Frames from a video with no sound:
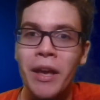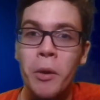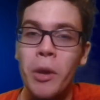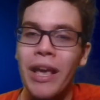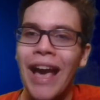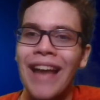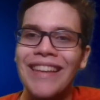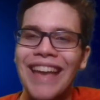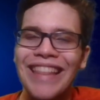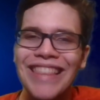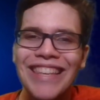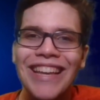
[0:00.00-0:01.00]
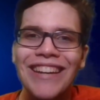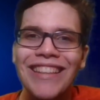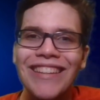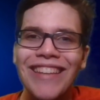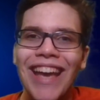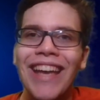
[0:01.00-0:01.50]
And at the end of
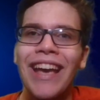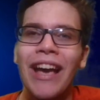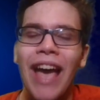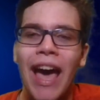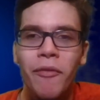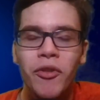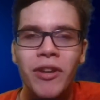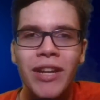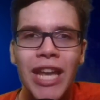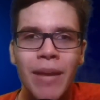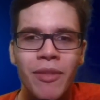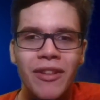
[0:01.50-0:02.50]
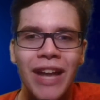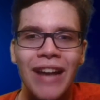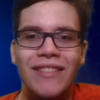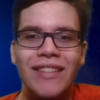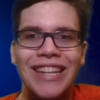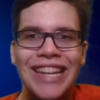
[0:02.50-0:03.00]
the day, after a game that
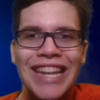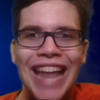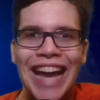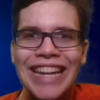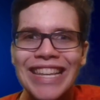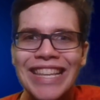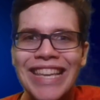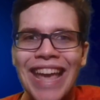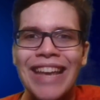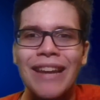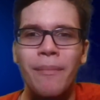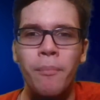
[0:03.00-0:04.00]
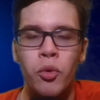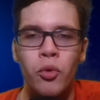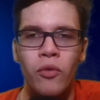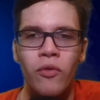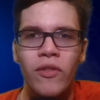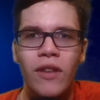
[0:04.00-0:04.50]
lasted 98
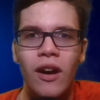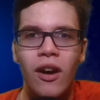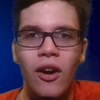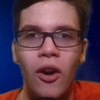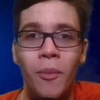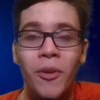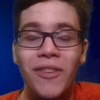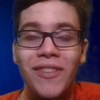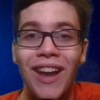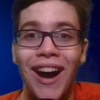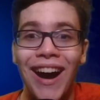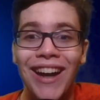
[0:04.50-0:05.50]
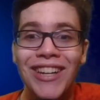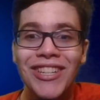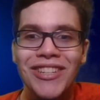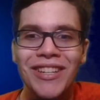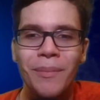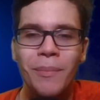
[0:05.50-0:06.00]
moves, almost
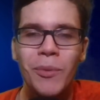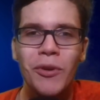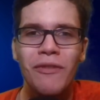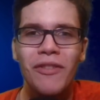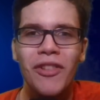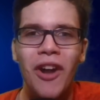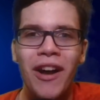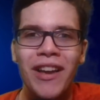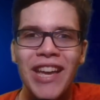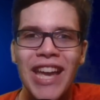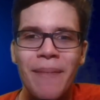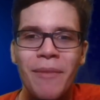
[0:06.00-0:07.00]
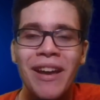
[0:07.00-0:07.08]
100 move long game.